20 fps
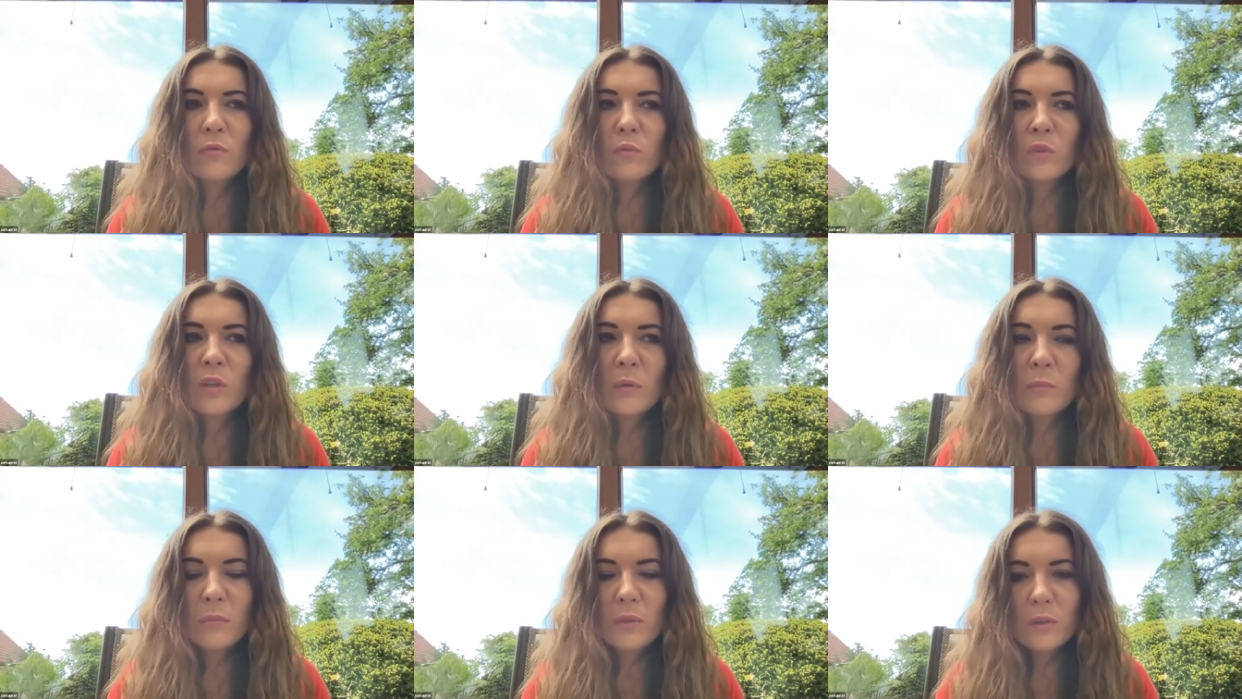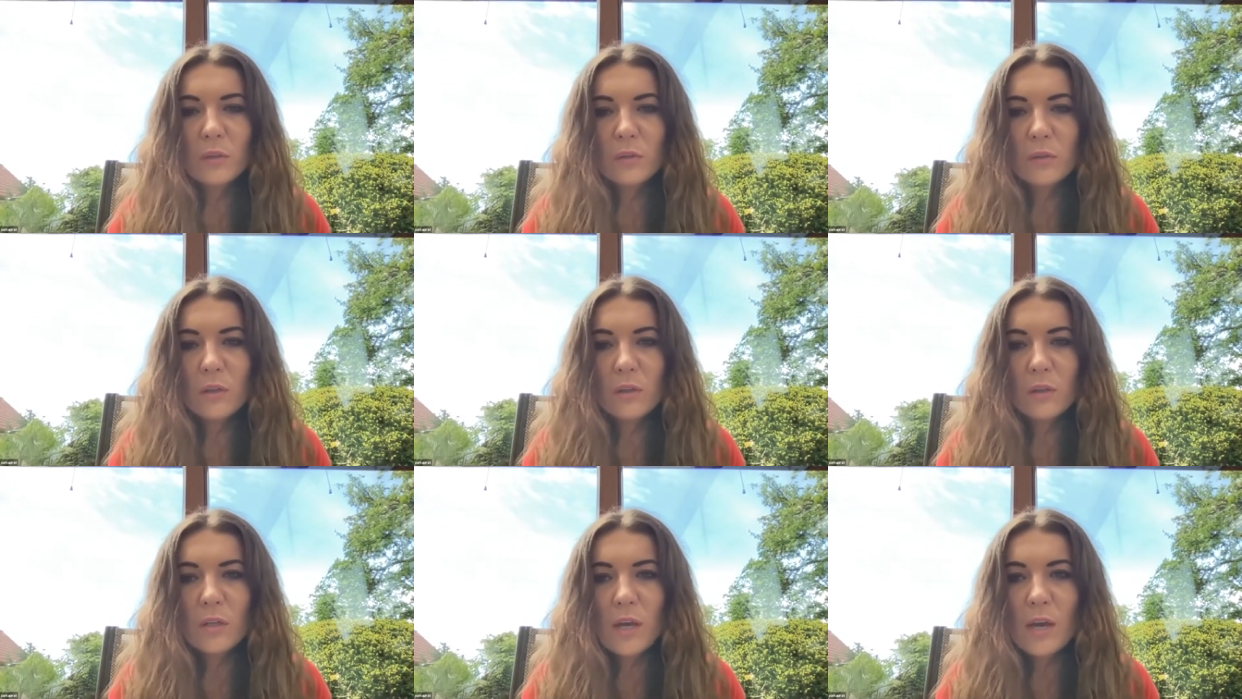10
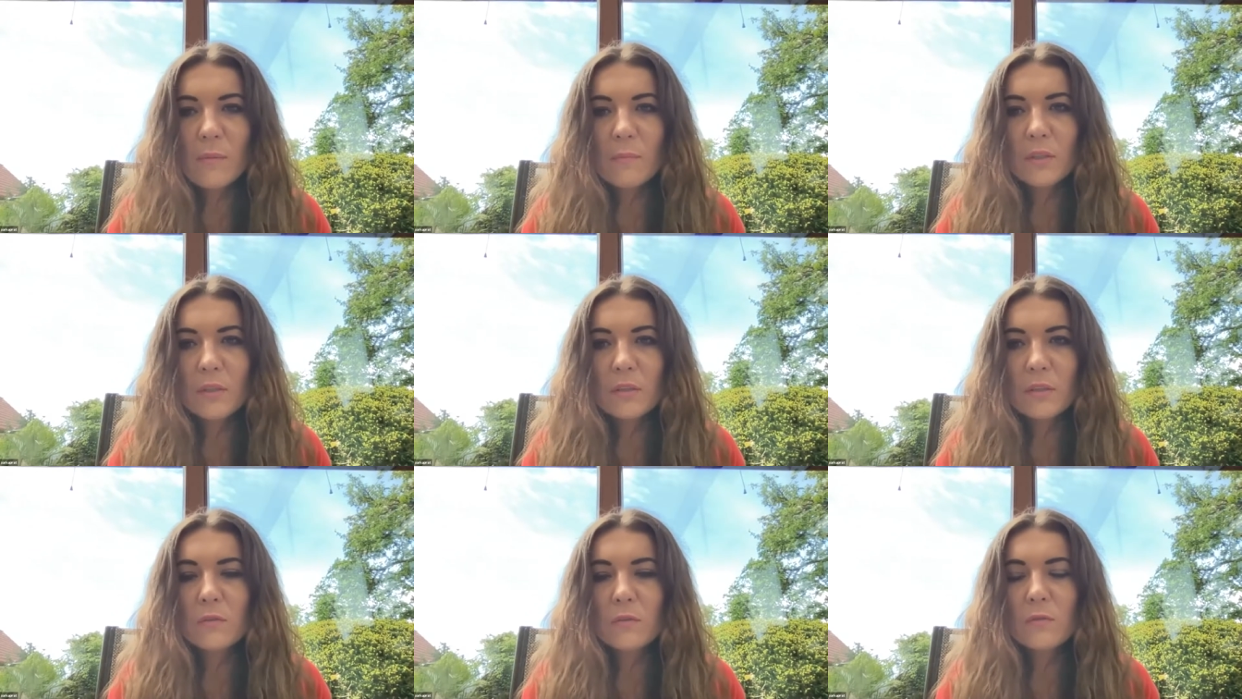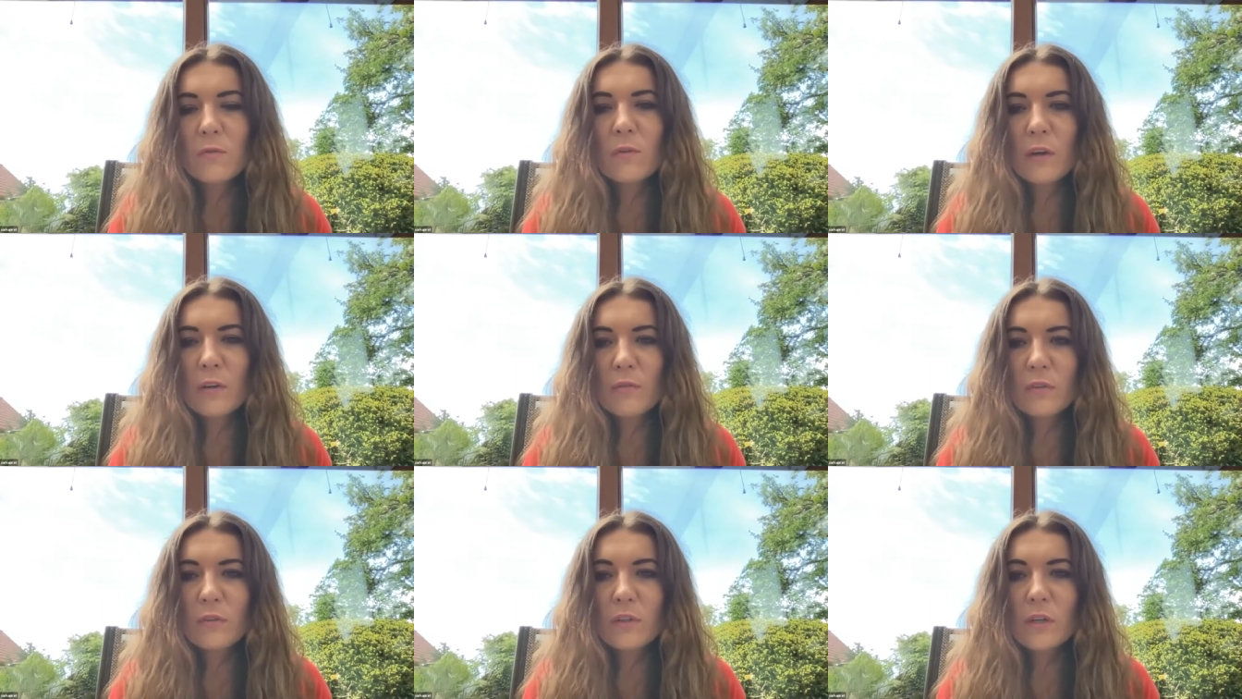million inhabitants
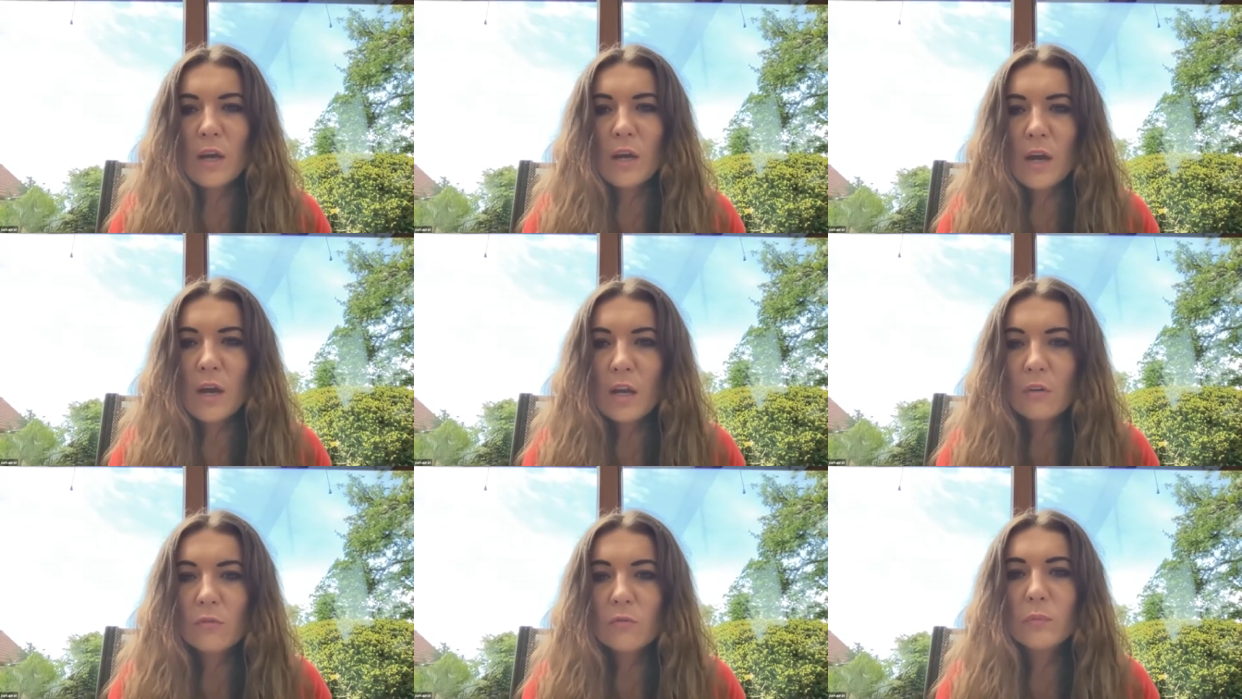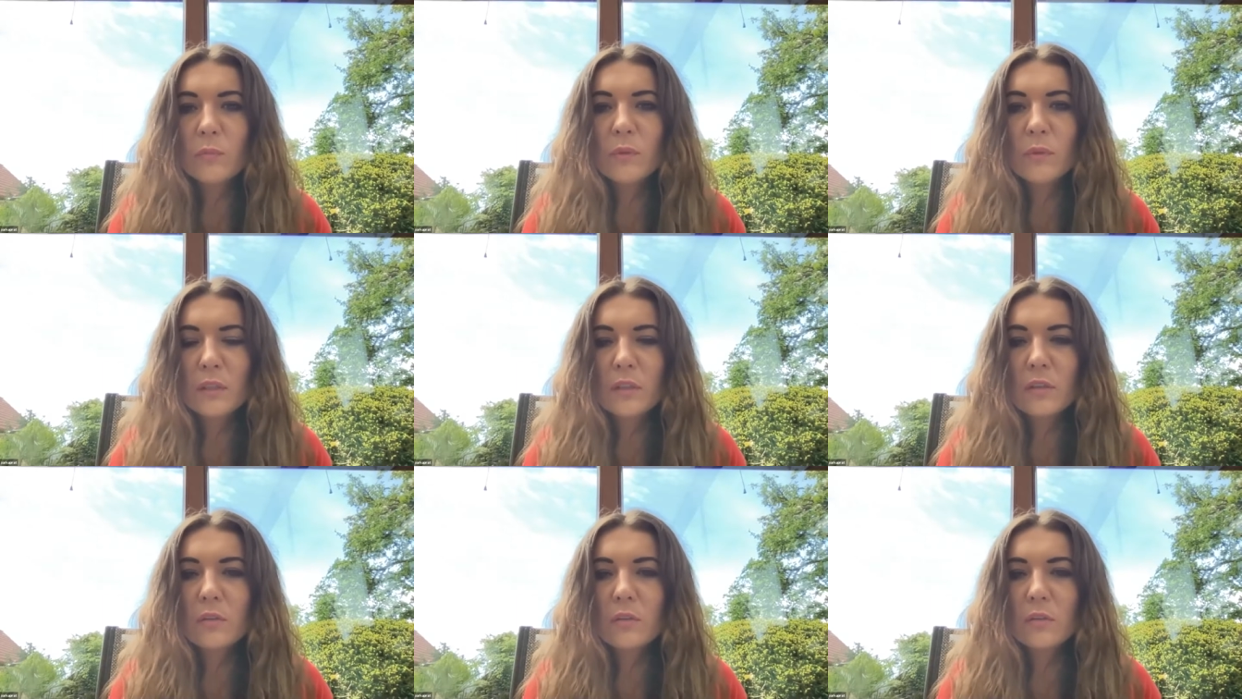five and a half
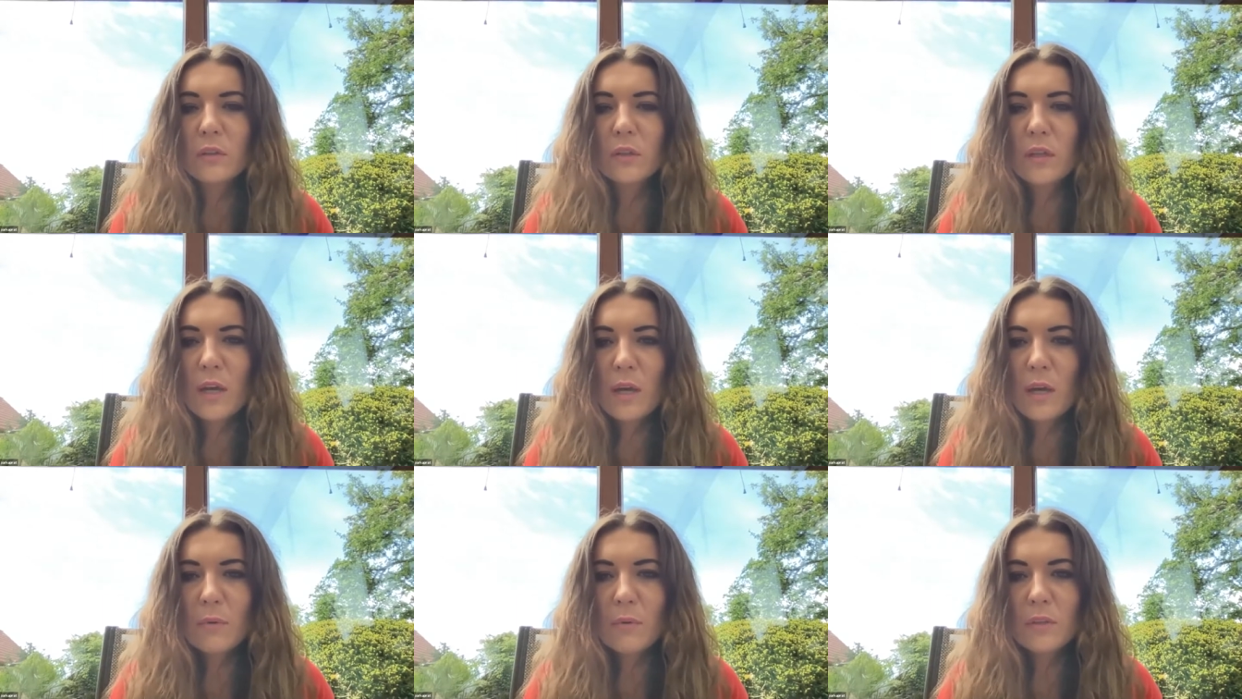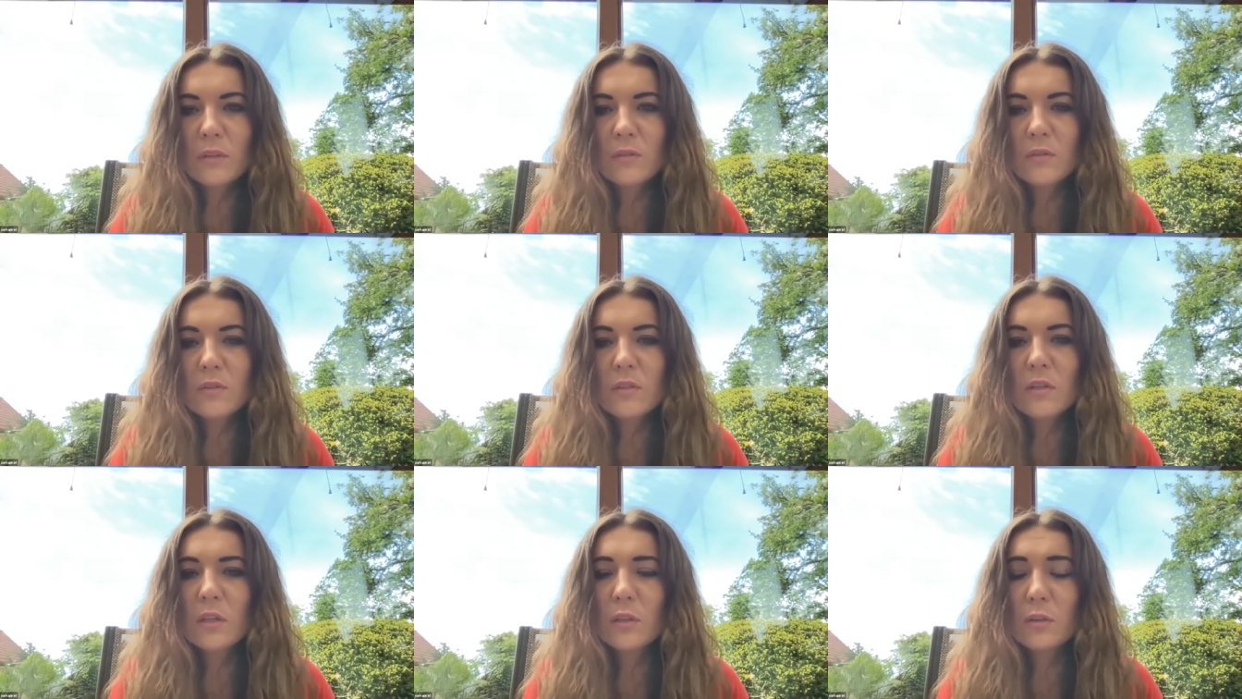million
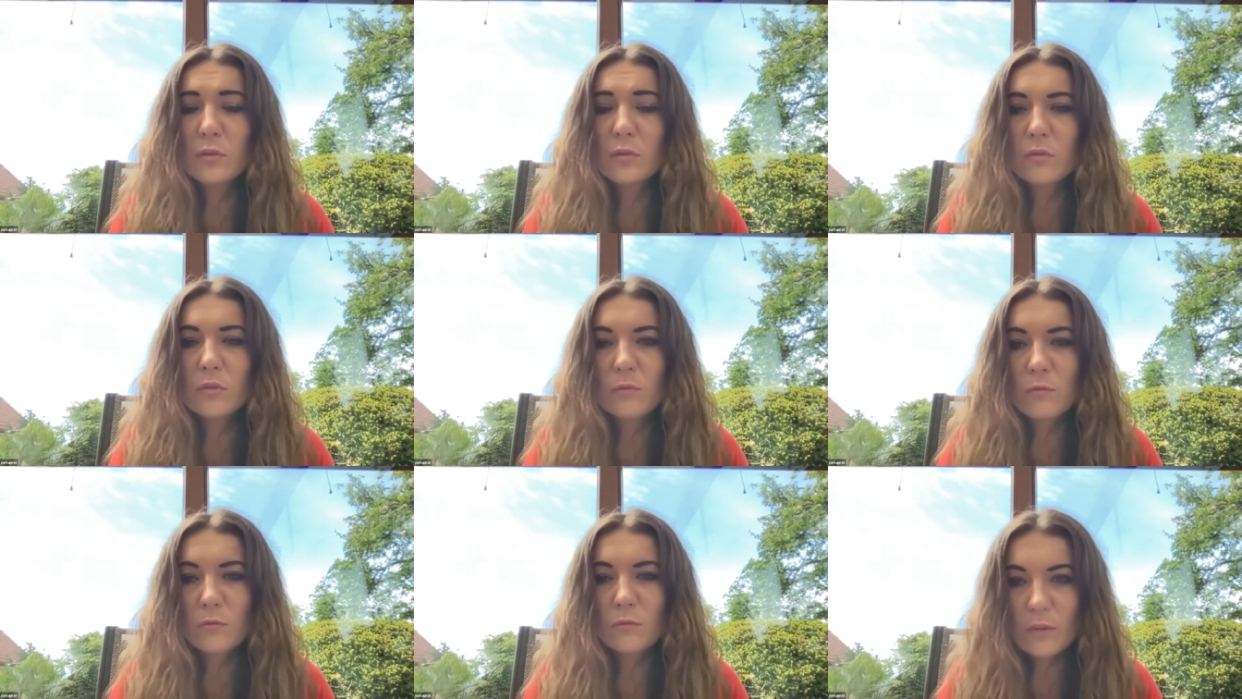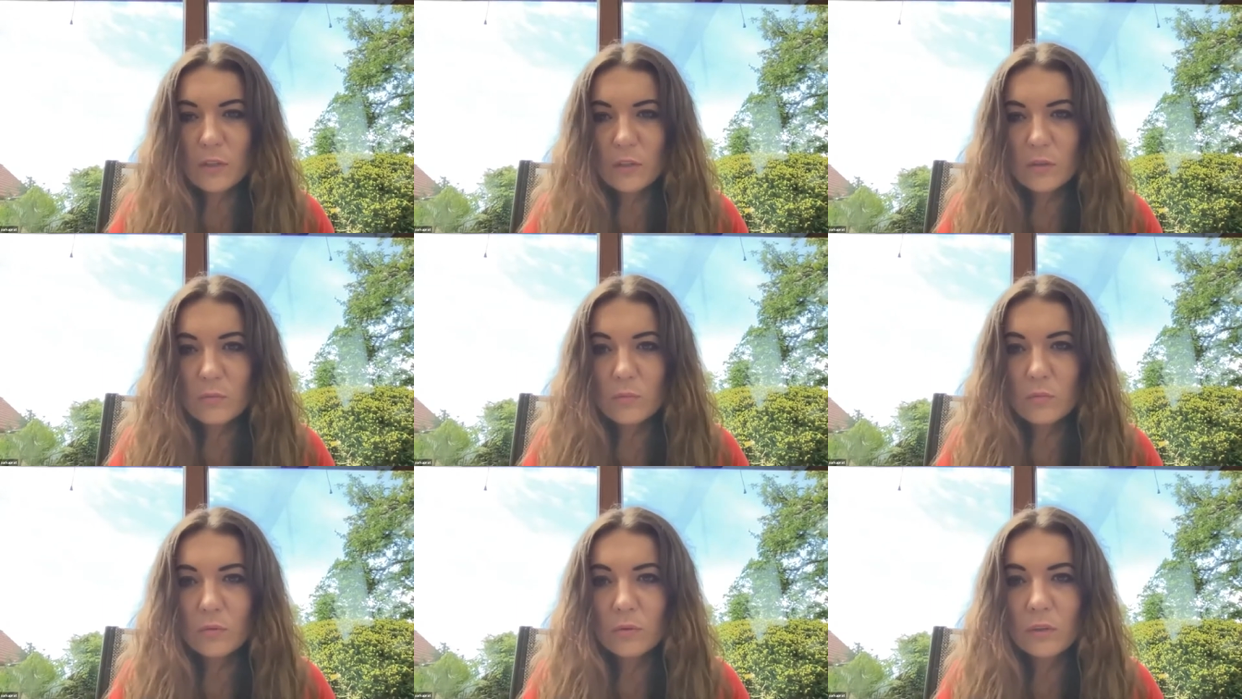inhabitants are using
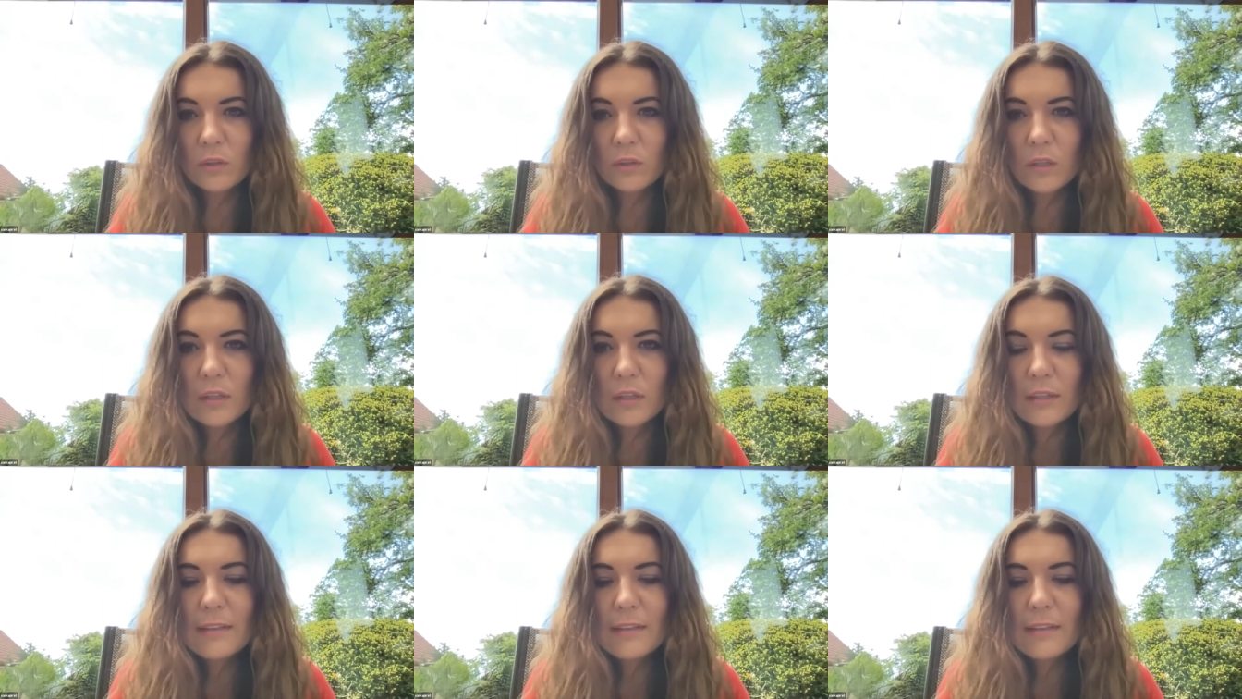facebook